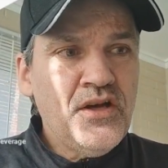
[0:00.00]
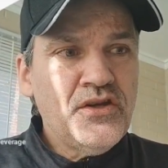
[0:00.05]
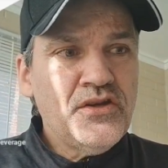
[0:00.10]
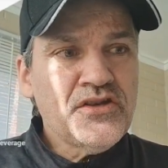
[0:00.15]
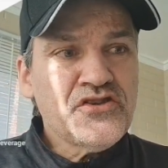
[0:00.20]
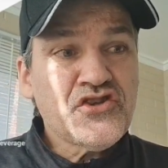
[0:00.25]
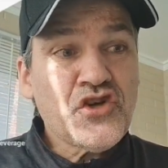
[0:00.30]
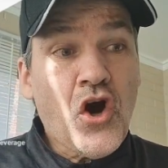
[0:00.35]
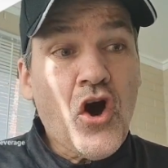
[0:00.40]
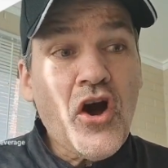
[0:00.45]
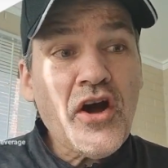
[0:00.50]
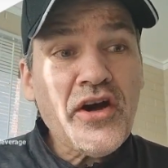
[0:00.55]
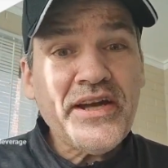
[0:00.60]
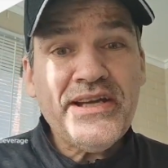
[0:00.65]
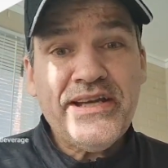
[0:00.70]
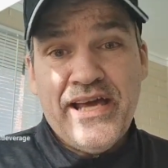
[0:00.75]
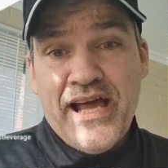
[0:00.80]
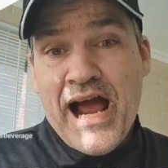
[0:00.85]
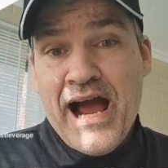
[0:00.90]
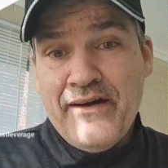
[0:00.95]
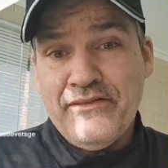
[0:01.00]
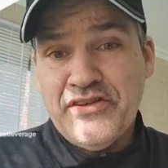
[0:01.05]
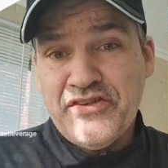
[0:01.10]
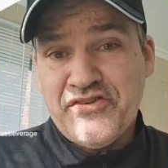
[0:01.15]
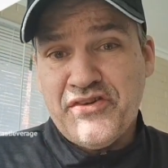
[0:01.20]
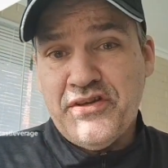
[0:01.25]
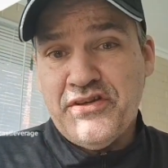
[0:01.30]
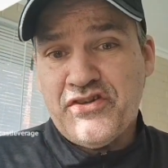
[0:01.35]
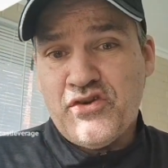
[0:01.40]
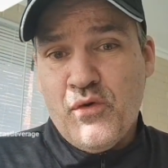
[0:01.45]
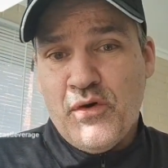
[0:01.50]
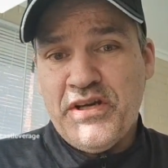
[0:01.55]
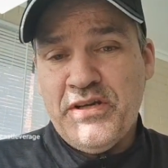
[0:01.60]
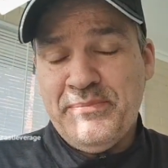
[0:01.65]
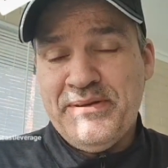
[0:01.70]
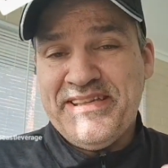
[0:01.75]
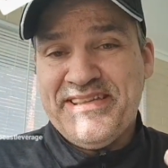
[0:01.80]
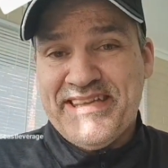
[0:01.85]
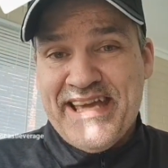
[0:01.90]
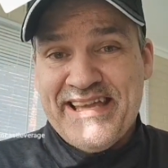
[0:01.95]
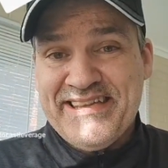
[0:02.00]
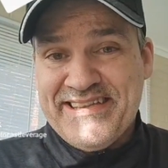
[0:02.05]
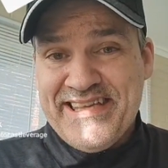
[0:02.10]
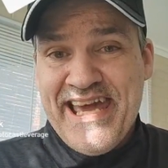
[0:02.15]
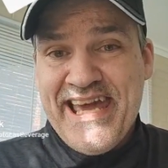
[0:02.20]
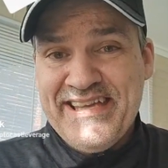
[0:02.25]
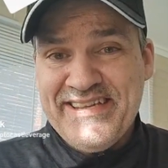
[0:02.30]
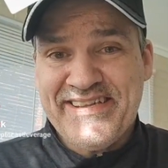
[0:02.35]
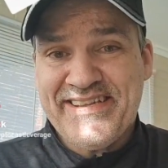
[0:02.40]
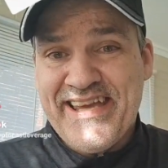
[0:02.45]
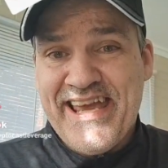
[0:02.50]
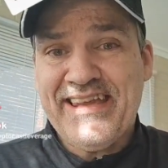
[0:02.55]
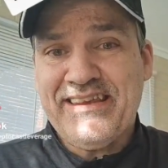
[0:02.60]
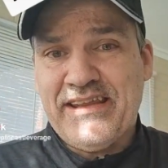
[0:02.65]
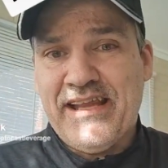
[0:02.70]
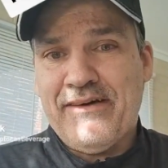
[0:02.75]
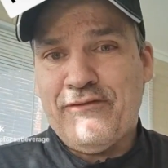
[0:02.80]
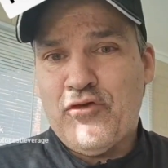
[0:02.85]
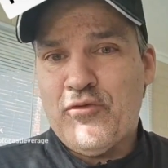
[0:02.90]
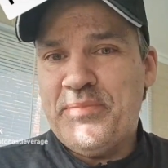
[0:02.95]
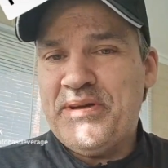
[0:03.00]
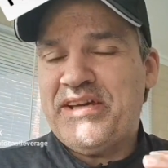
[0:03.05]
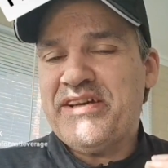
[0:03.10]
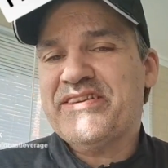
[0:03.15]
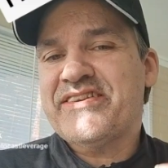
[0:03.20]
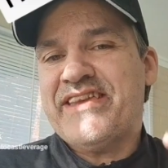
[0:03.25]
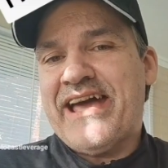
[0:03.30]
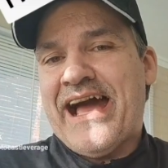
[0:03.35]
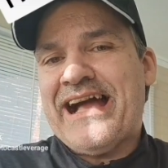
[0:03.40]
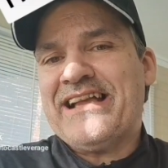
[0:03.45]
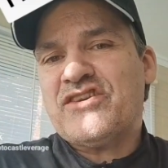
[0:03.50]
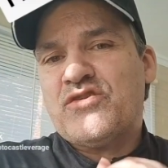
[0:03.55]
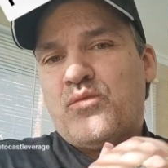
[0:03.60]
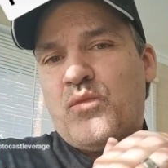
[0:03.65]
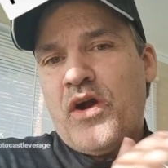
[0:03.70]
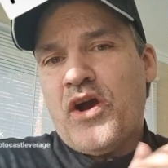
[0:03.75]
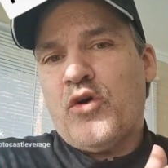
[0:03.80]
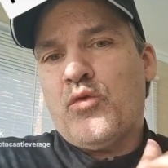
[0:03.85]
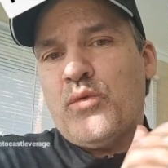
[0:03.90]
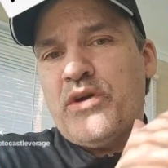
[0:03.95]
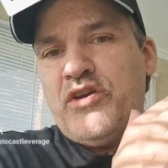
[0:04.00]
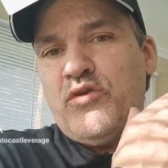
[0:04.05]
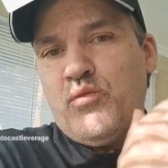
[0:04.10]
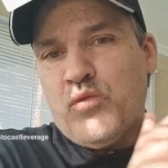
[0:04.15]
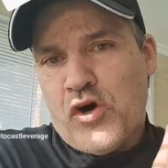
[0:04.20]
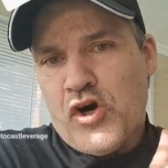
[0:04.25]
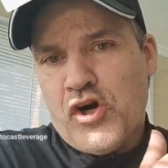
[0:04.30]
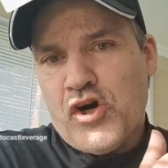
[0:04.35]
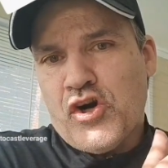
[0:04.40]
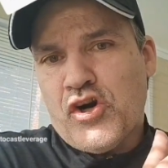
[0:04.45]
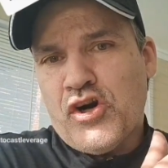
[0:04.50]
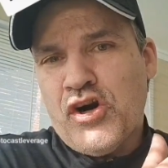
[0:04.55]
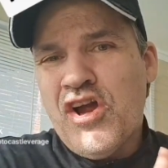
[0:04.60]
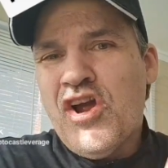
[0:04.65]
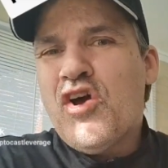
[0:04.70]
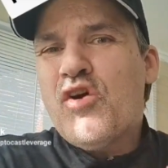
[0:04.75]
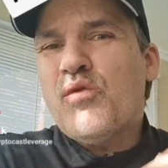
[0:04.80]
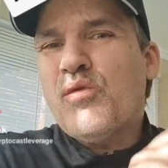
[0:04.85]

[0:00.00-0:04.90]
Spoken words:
The target, obviously, is going to be that 10-cent level because that's where we were